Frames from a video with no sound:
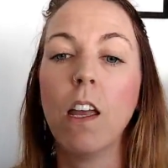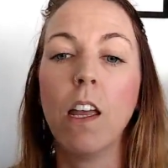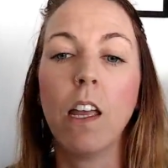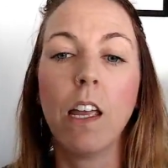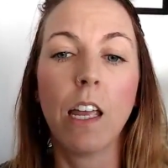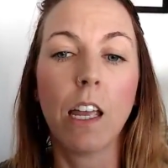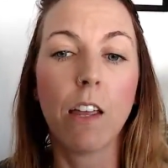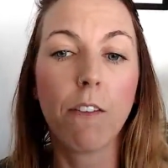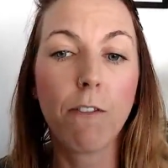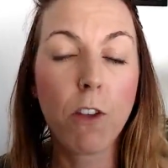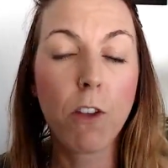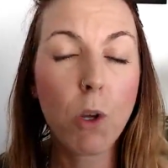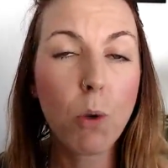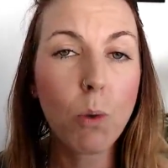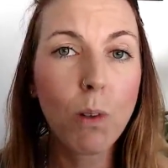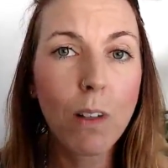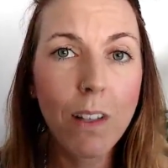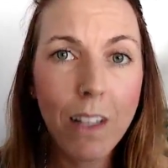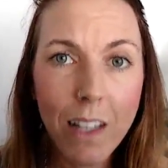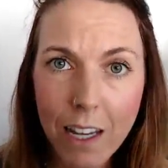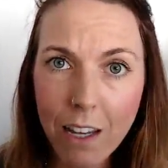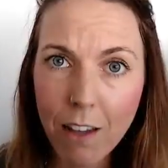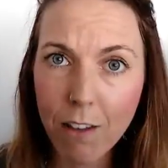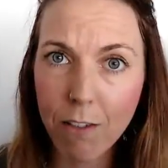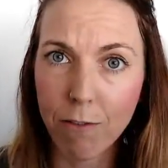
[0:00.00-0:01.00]
if you
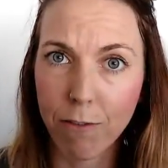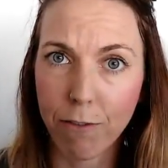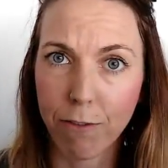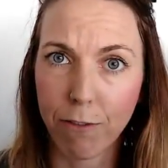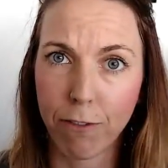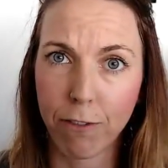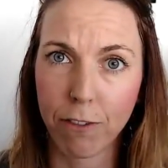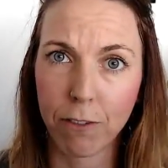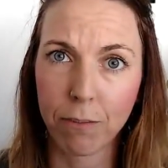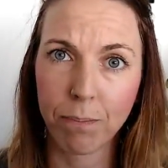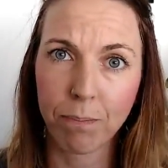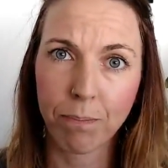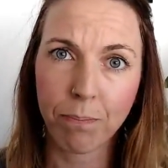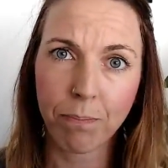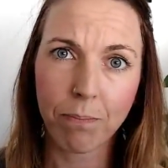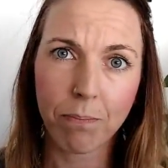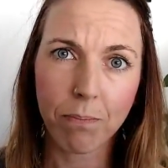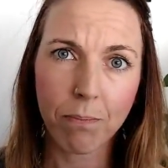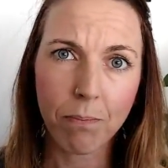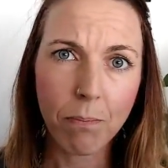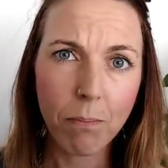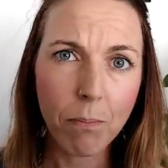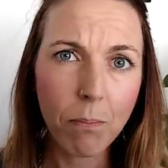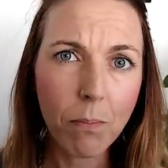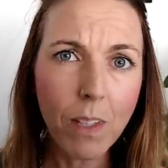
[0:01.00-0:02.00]
live
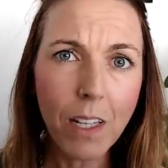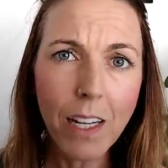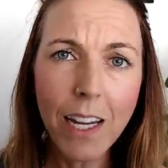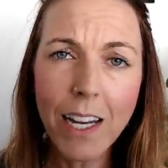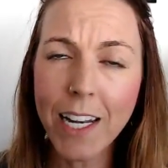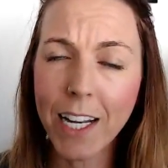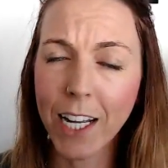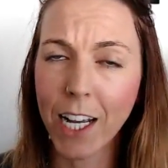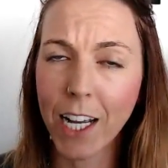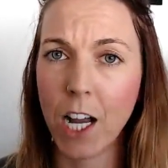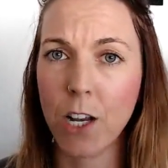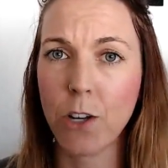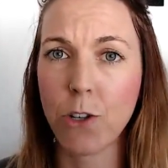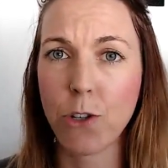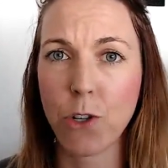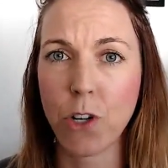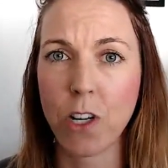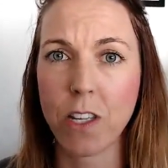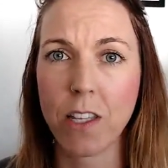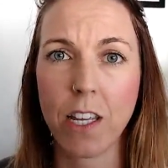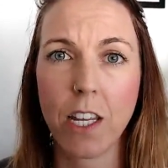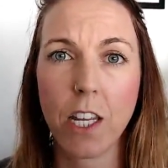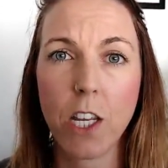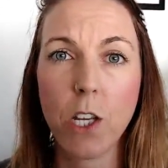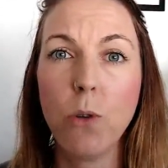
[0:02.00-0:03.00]
in a
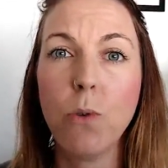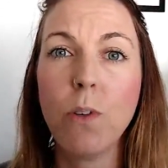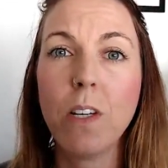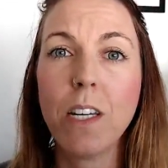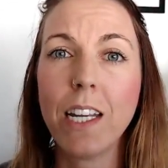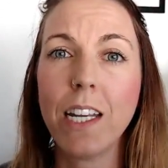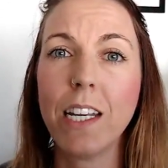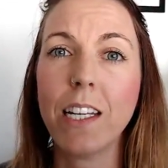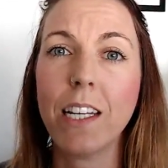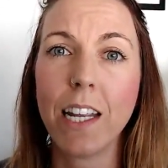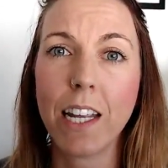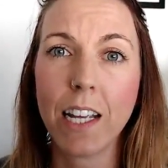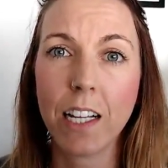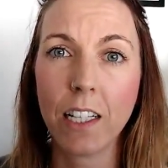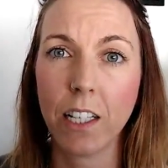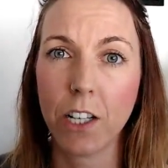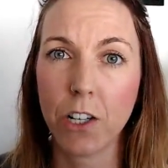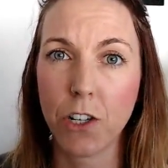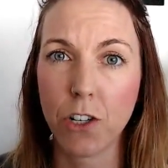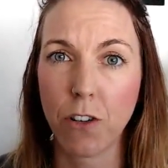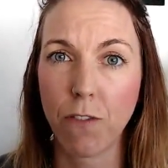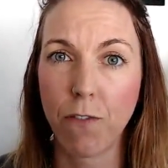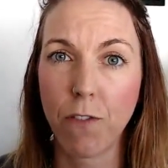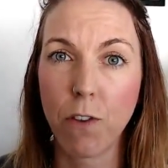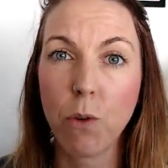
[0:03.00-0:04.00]
country that you need
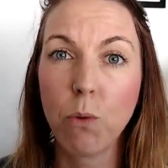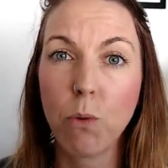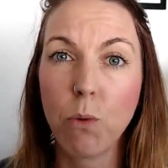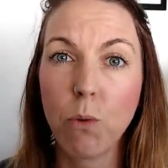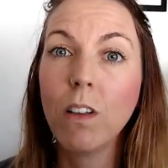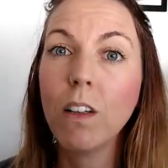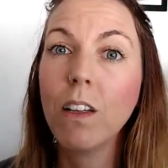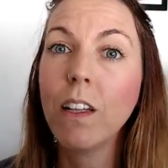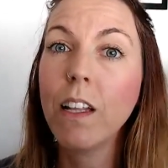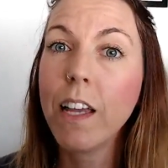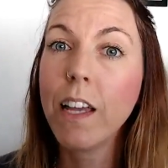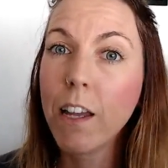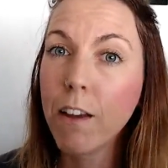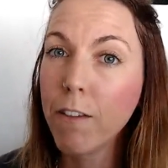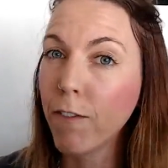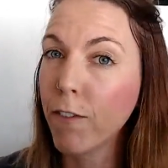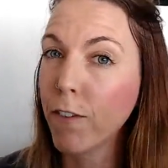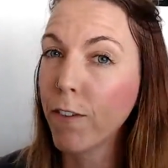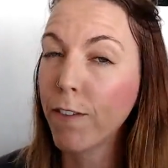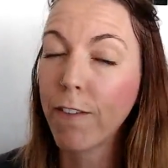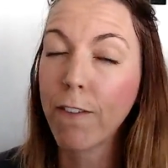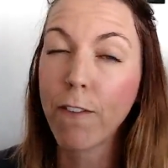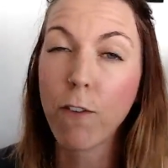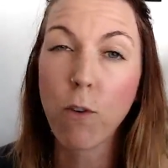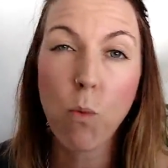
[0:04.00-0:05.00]
English, if you live,
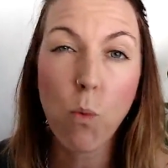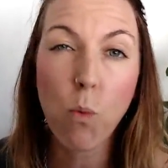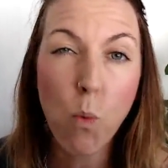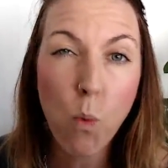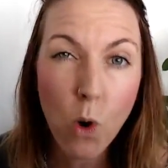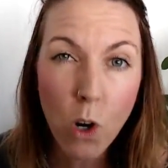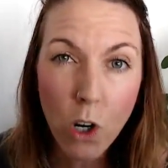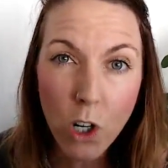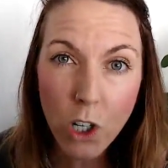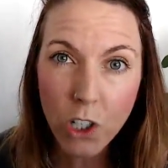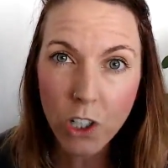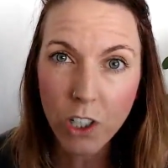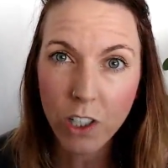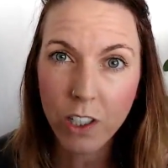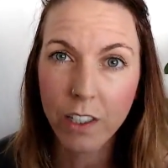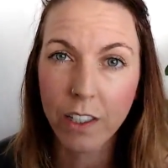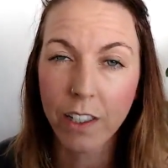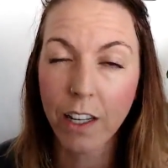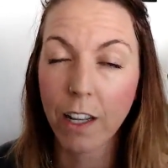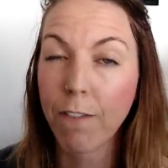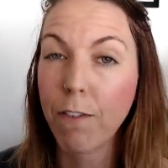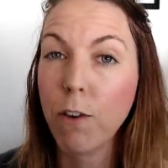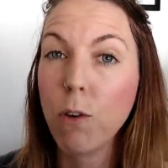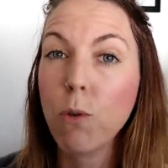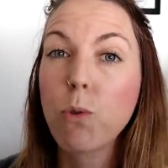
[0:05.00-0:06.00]
if you work,
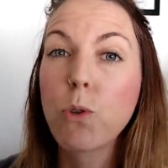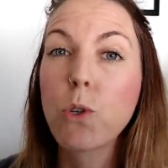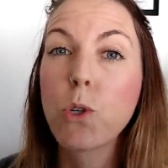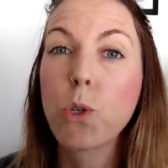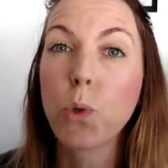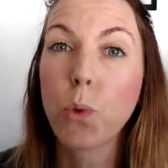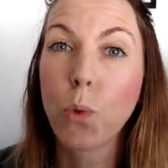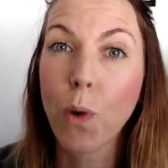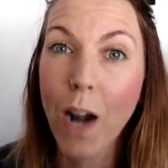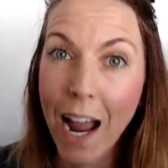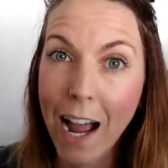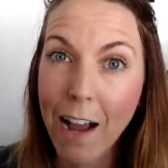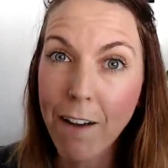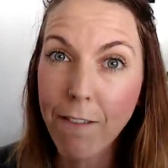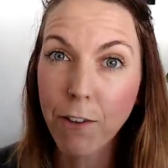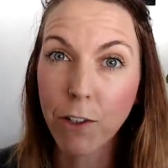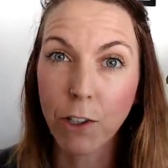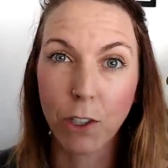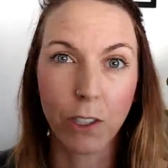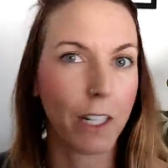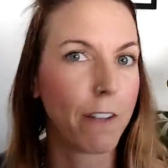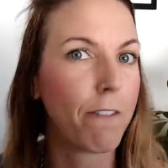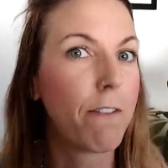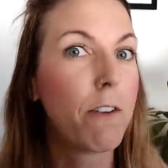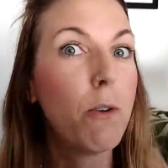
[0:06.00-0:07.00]
if you
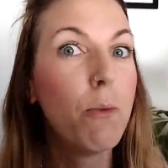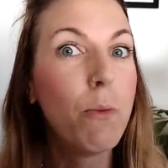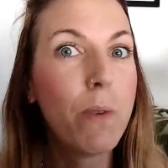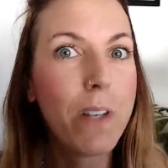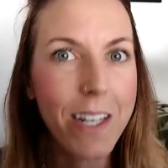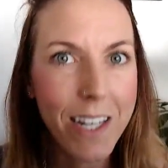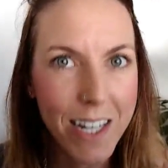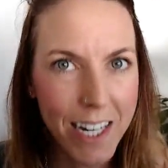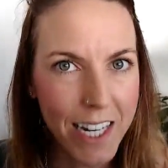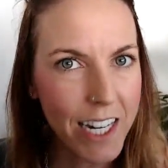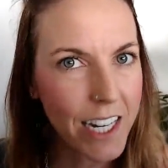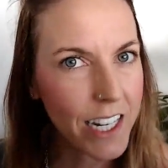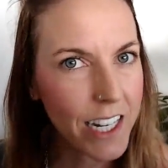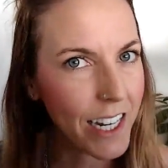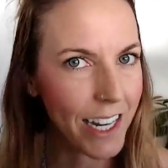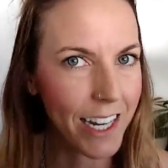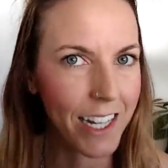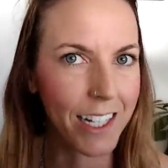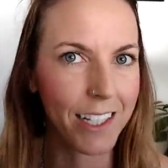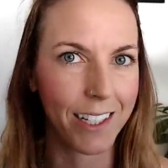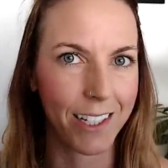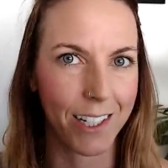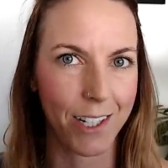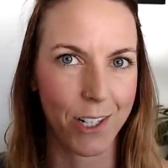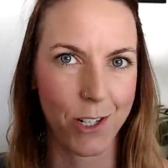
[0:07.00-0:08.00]
travel, if you need
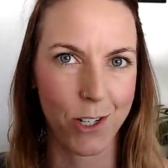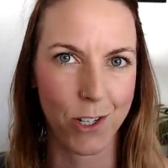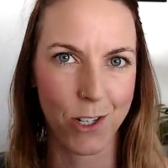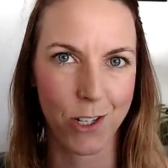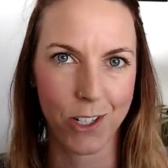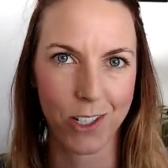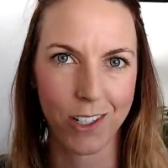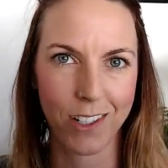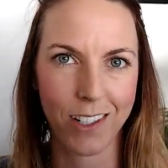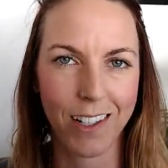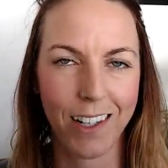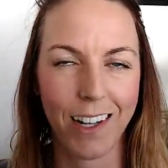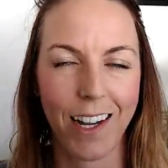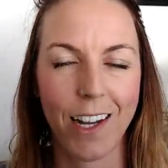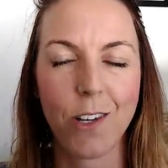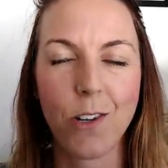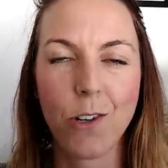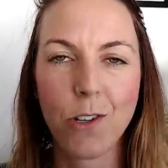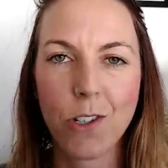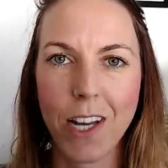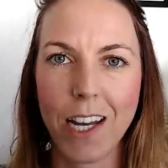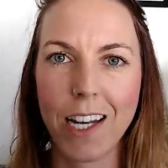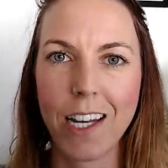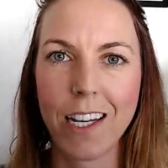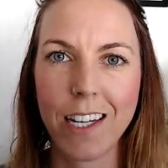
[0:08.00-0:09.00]
English in
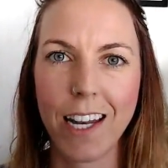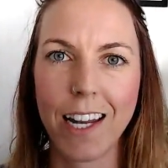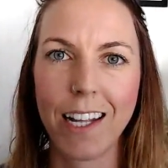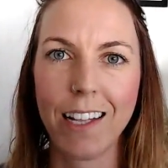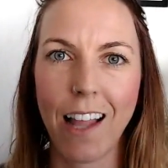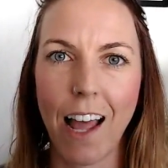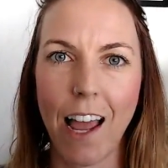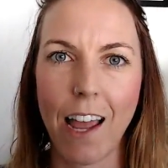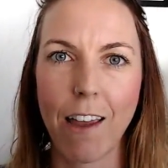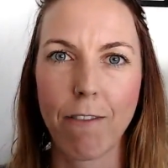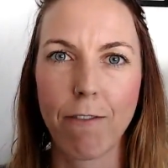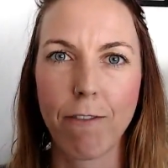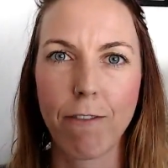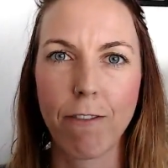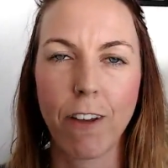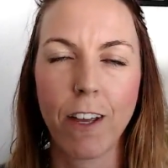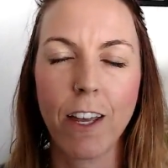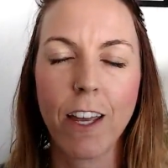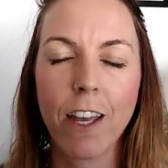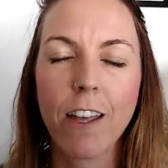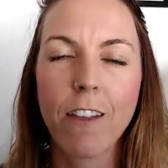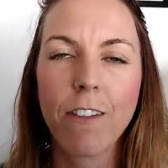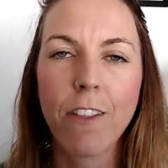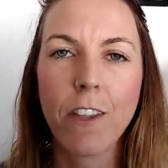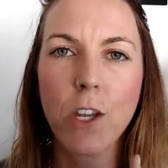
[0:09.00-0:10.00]
your day-to-day life,
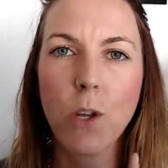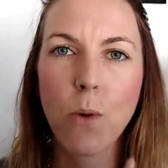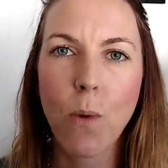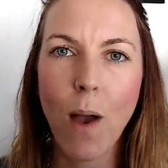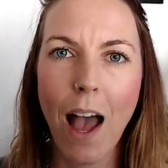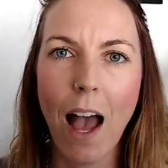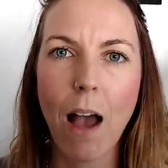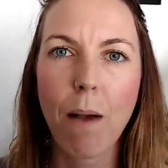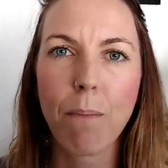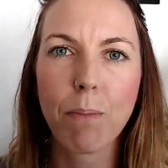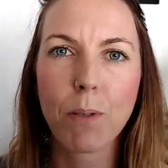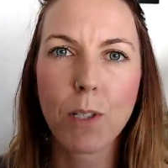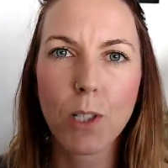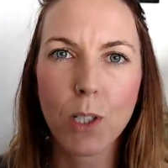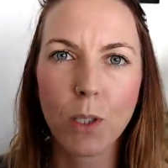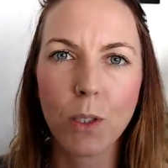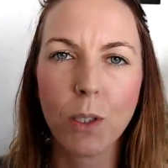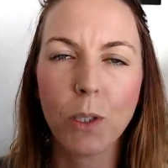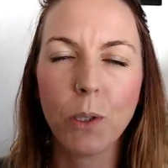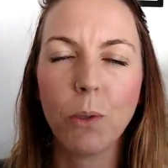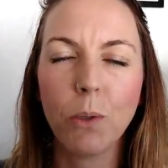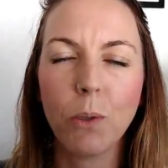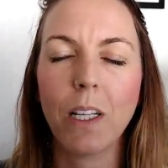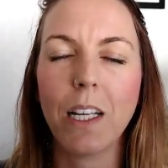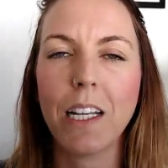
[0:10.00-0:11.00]
then you
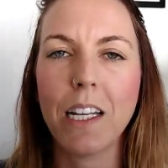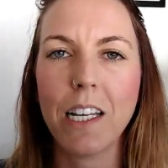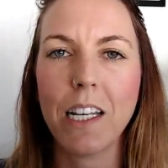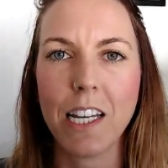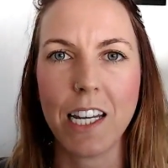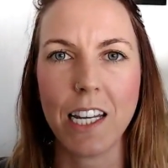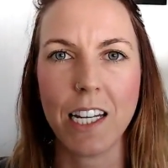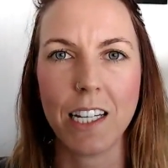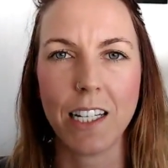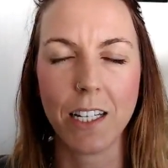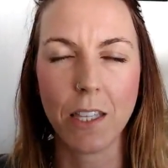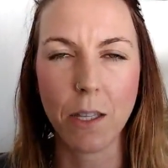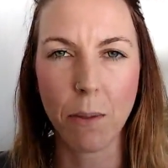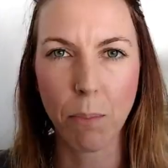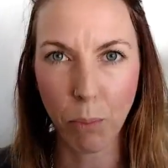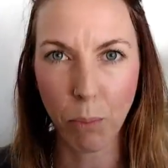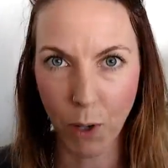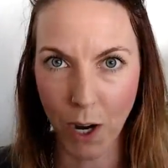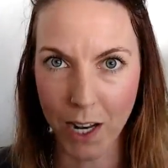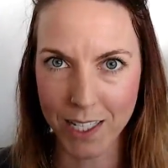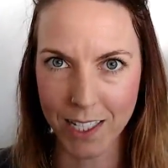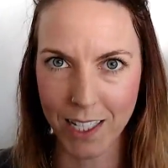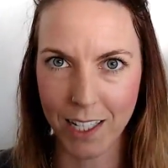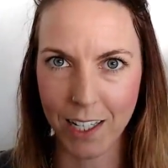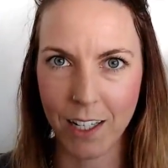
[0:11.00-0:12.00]
absolutely need the
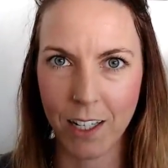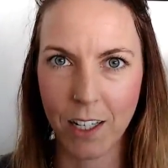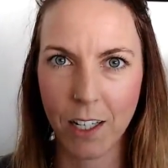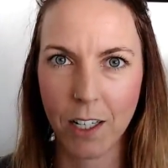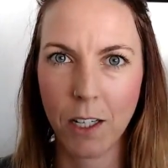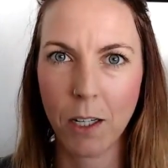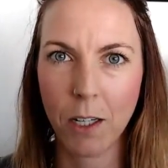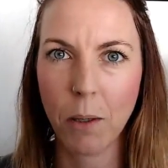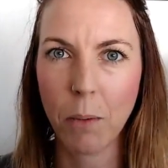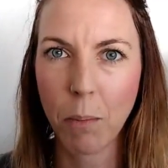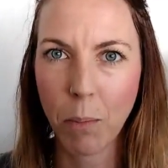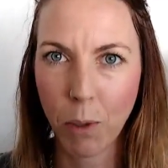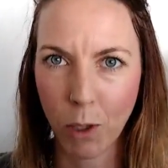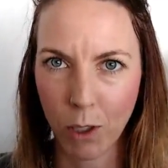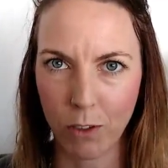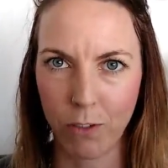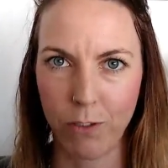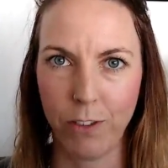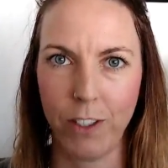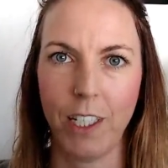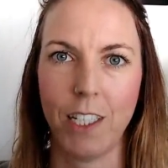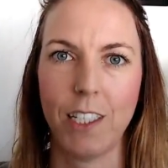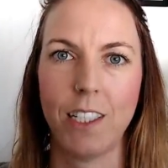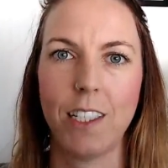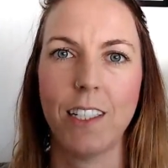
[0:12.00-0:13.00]
present
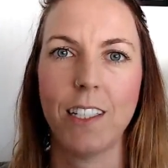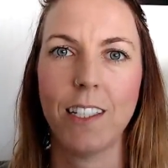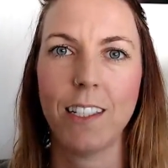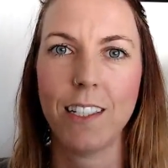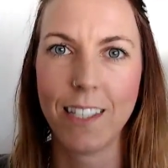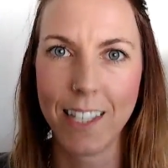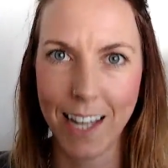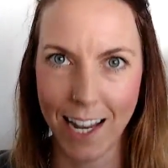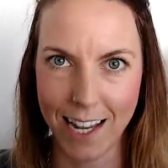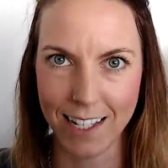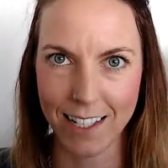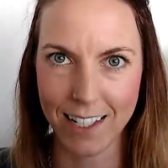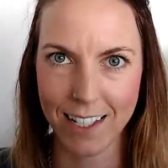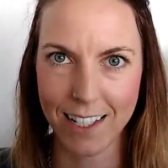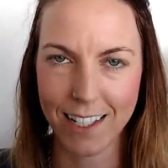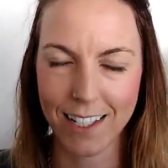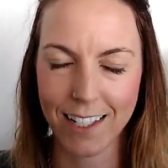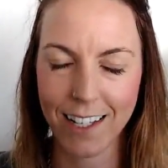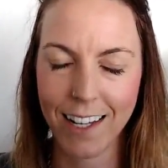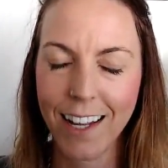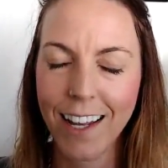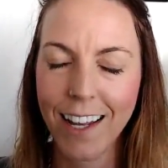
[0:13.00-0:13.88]
perfect tense.